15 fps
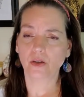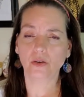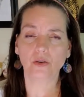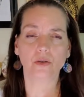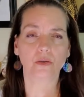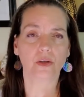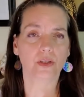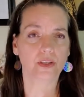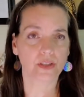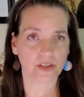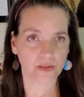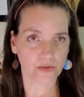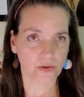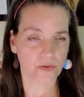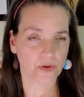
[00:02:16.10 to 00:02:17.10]

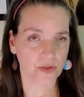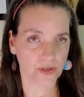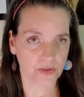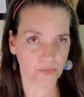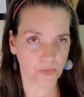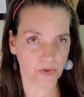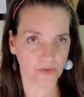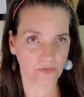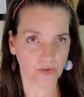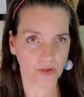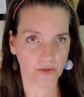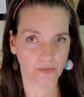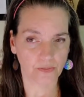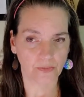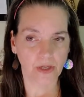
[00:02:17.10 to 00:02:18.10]
Gorgeous, gorgeous
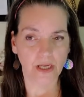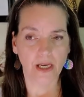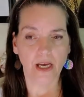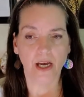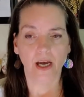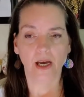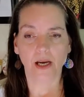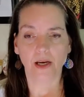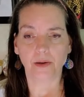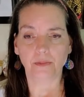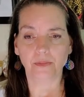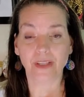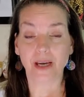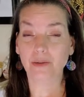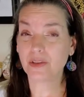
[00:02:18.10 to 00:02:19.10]
perfume. Um,
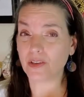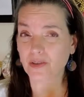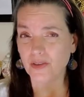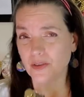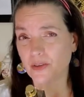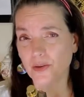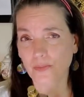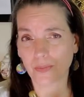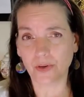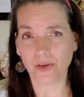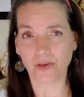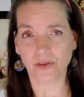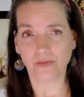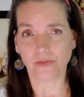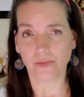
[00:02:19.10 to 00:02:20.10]
that was a slow
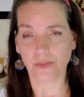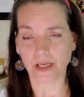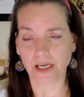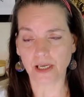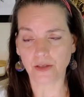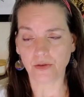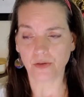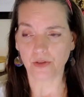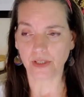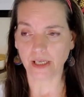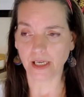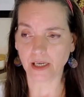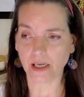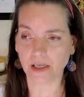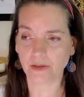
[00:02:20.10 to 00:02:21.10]
burner for me,
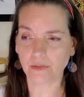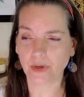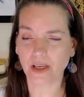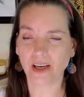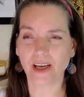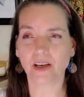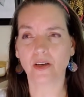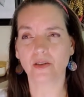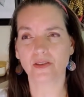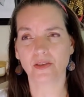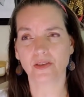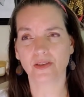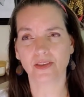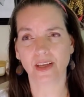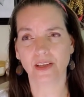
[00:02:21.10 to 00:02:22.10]
actually. Well, I call
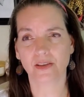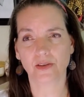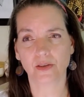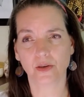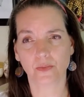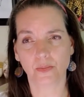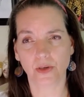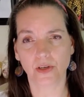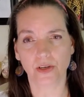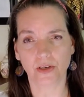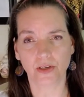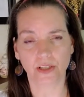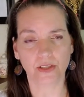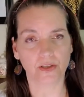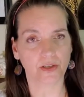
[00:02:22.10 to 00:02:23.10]
it, say slow
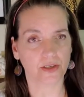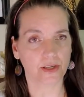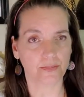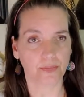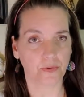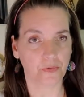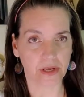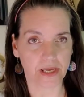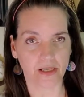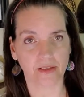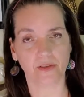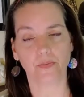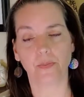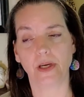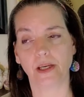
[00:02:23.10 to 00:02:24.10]
burner. It took a couple
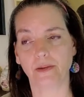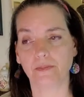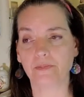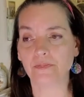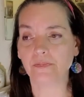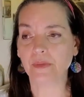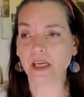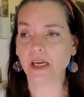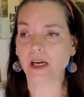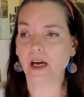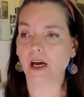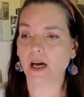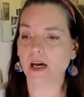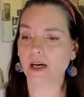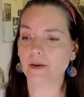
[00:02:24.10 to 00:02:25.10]
weeks. But
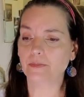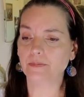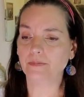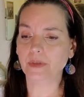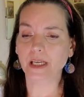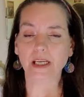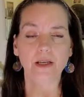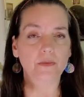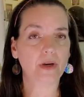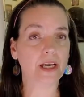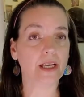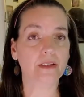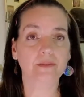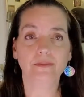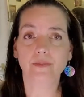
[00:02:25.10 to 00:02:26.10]
um,
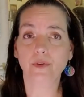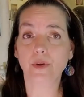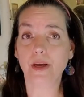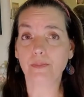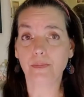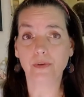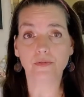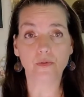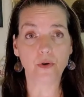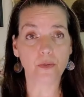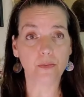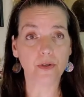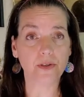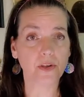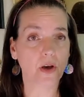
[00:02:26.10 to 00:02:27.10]
anyway, great
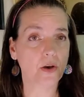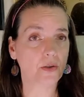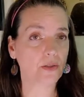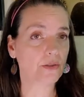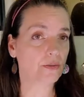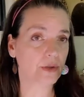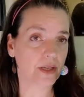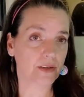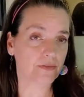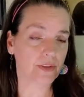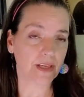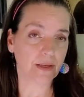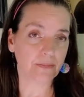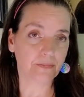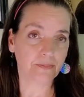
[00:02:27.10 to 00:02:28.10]
performers, all three of
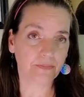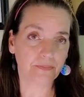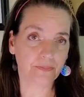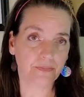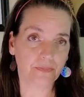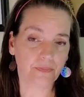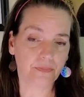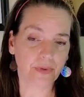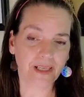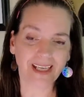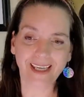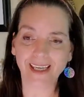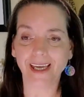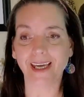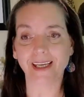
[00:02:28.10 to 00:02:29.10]
them. But
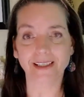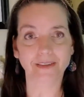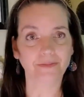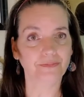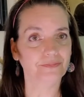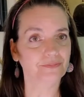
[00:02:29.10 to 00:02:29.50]
again,